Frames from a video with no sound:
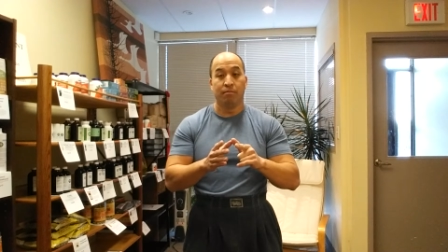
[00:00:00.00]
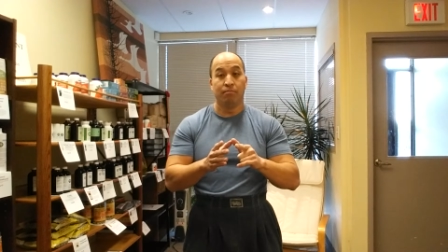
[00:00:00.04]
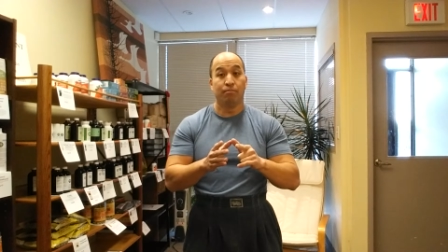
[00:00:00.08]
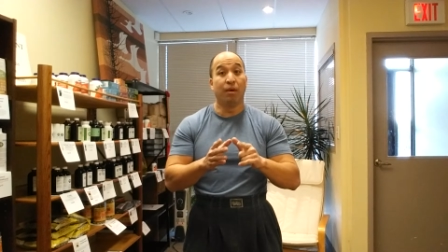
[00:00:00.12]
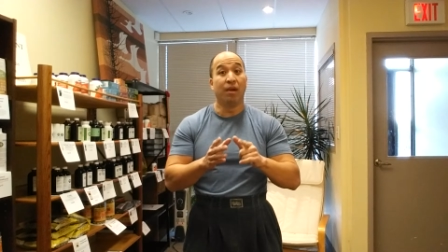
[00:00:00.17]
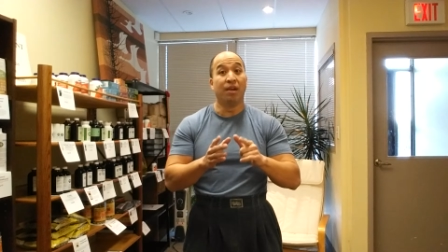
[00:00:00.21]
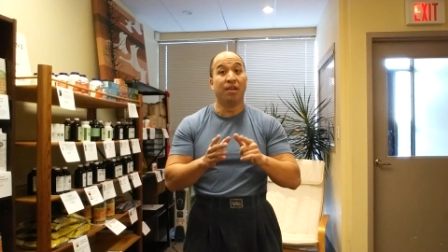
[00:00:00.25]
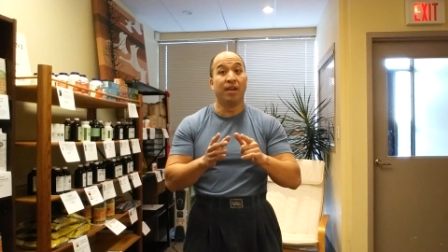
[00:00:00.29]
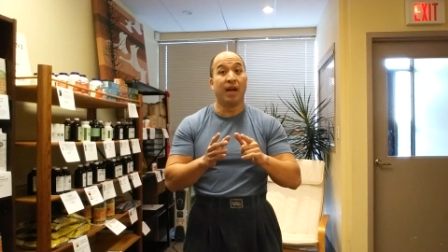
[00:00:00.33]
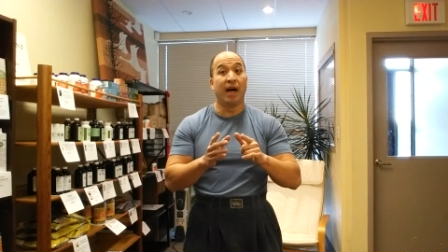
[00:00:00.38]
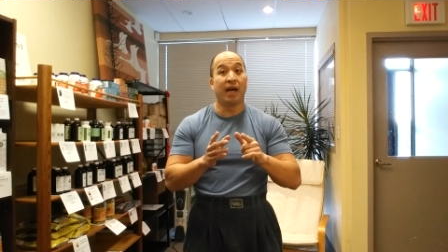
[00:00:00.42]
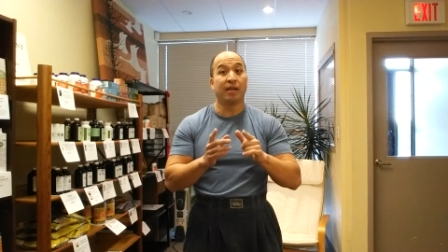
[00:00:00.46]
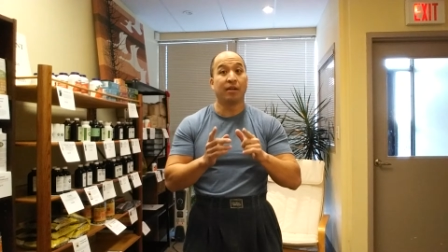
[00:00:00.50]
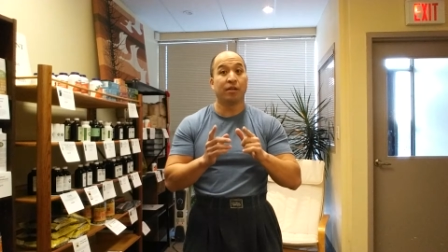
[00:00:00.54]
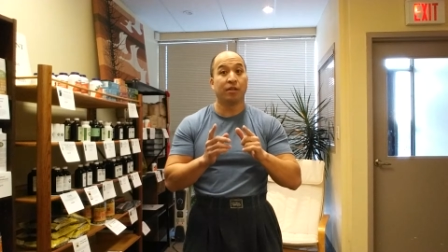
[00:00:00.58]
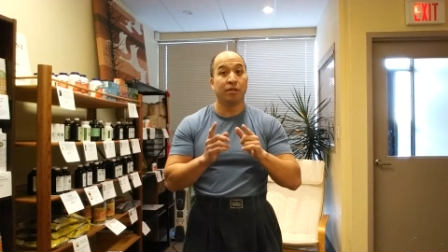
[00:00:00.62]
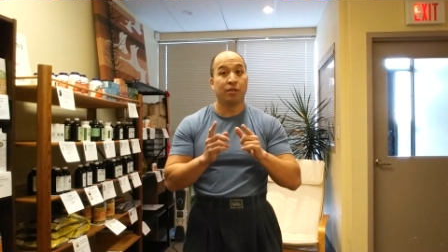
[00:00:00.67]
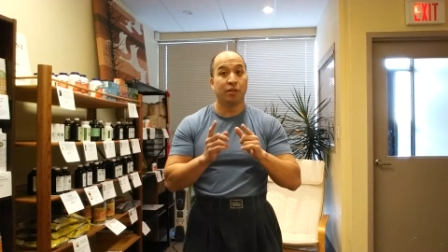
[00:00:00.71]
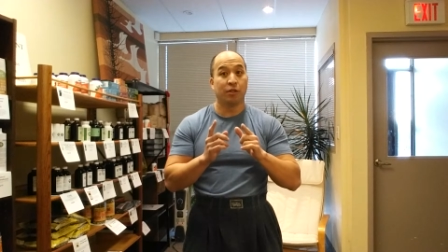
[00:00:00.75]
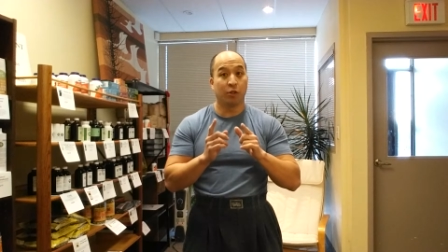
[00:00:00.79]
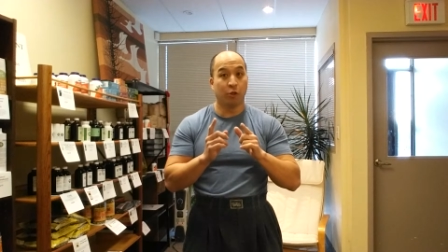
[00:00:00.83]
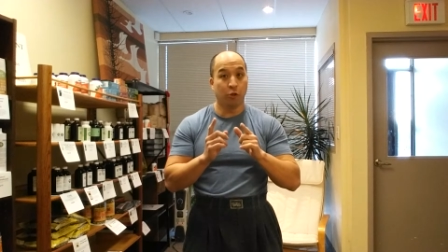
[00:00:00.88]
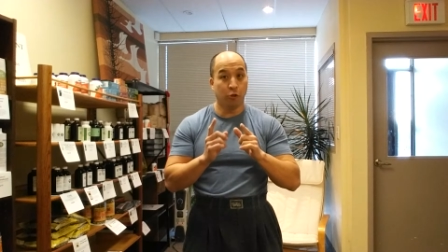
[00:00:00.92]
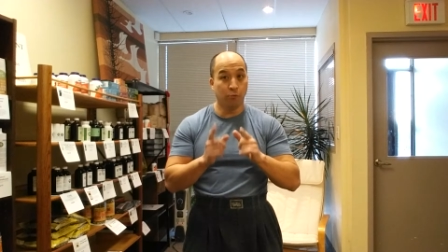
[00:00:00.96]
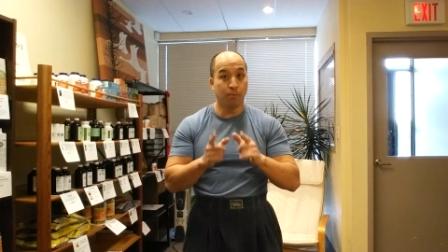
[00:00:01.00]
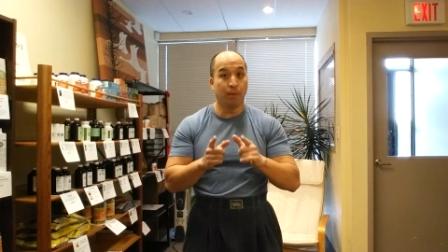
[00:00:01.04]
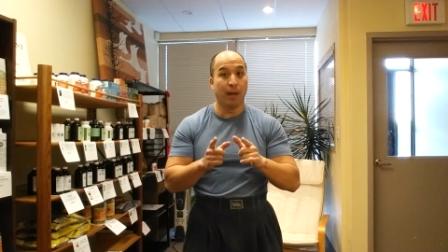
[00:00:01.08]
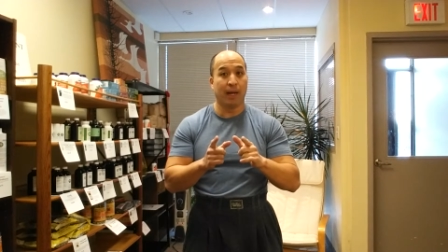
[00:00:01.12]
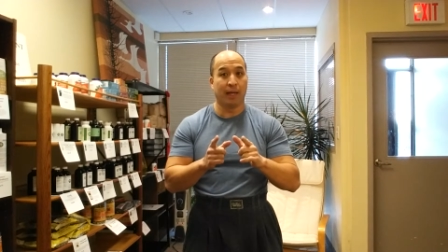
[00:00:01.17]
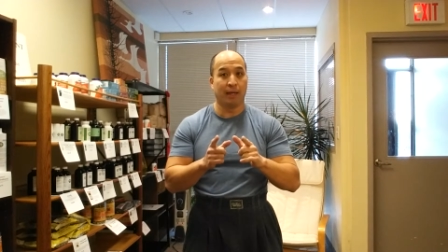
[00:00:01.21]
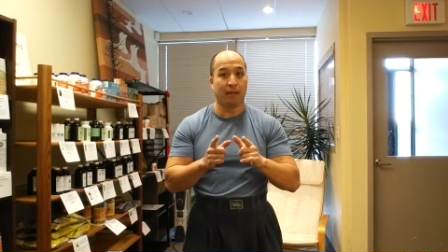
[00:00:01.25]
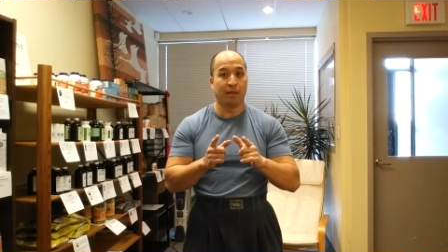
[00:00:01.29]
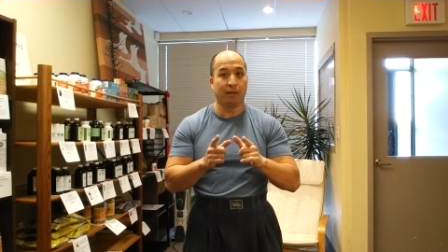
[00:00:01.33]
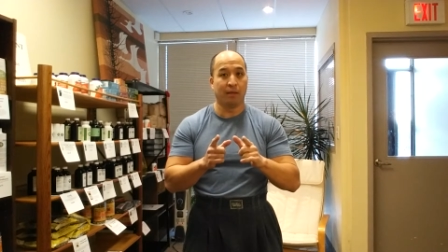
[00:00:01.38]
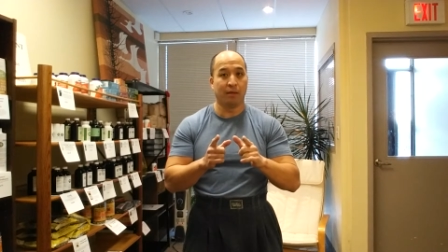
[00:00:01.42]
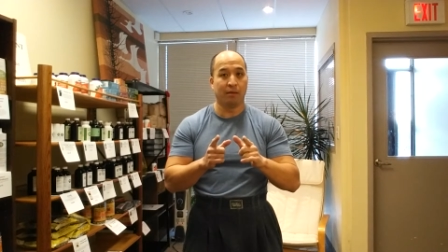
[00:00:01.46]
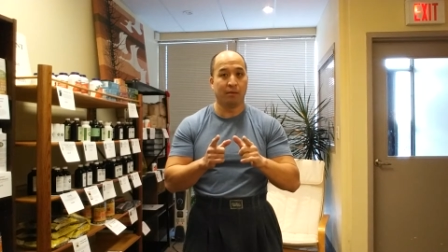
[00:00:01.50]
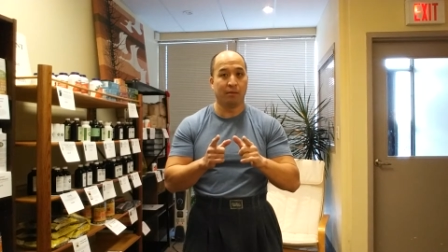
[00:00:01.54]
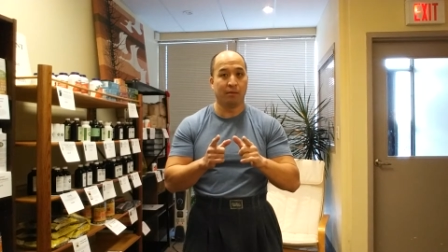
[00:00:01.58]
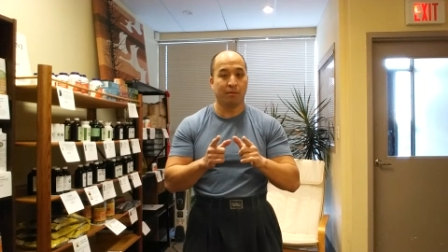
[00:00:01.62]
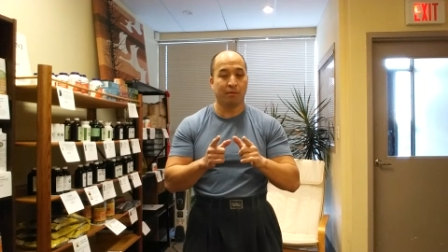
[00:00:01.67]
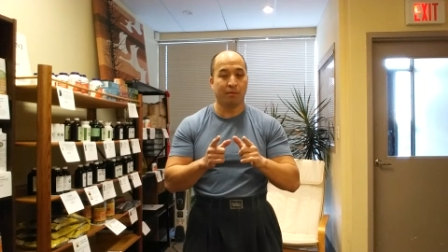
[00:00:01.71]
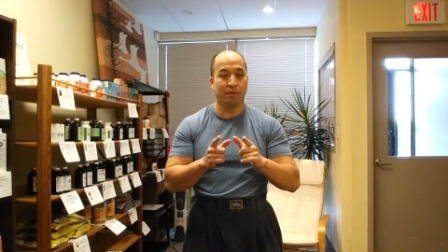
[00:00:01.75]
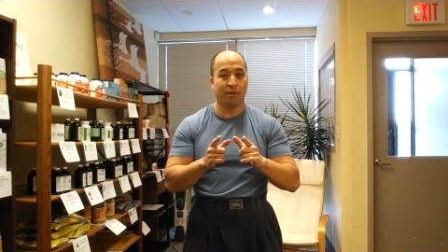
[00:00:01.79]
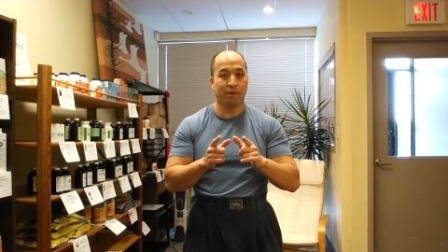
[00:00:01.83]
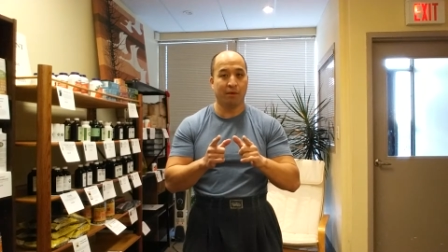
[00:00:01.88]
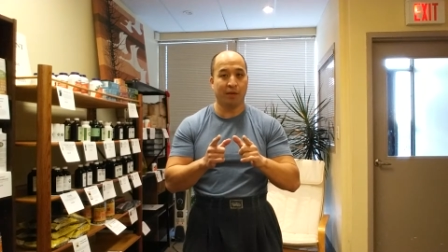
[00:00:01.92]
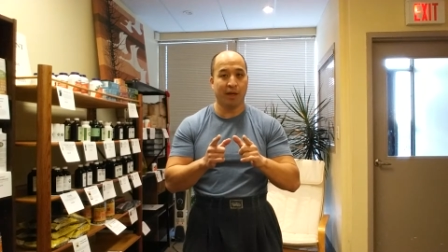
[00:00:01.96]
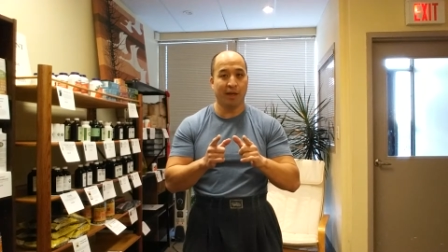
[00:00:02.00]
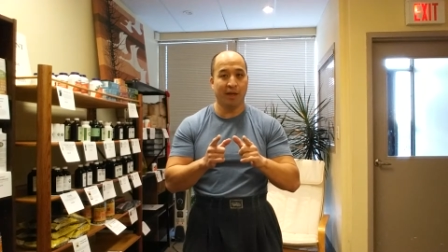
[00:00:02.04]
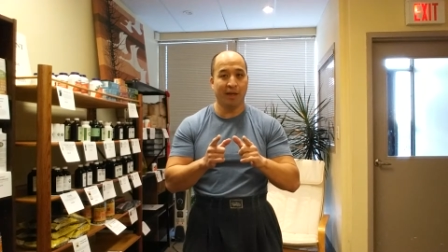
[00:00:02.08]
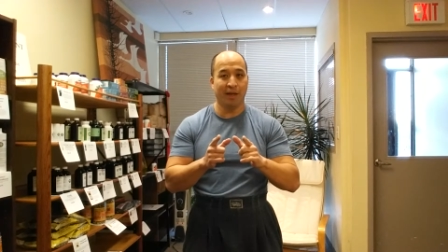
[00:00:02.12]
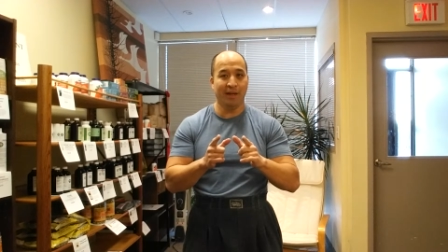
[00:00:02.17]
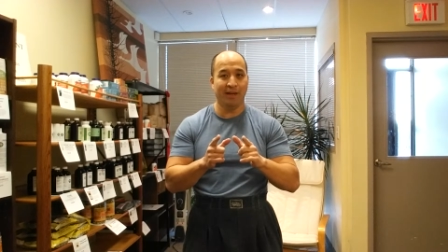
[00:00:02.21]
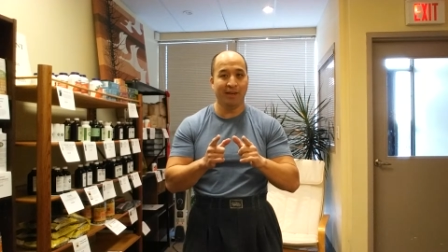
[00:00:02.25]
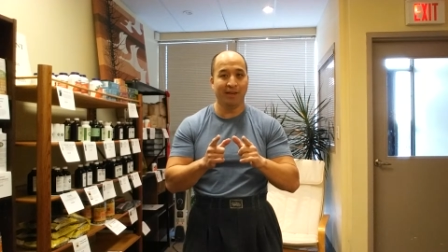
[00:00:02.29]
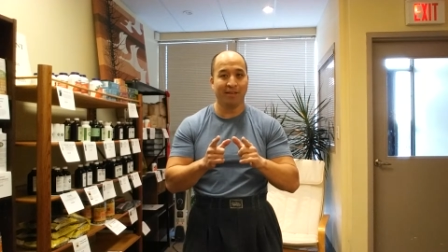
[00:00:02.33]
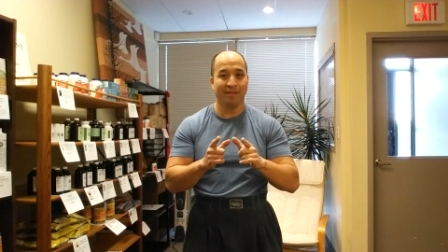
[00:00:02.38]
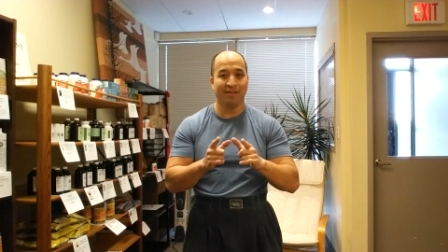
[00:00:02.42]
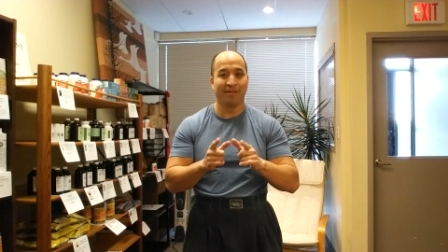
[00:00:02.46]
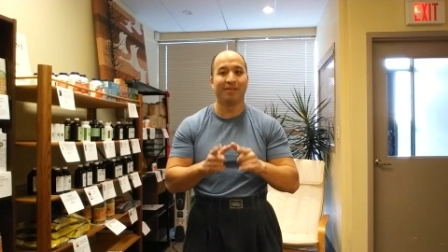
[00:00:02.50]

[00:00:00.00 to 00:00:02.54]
but not too badly, okay?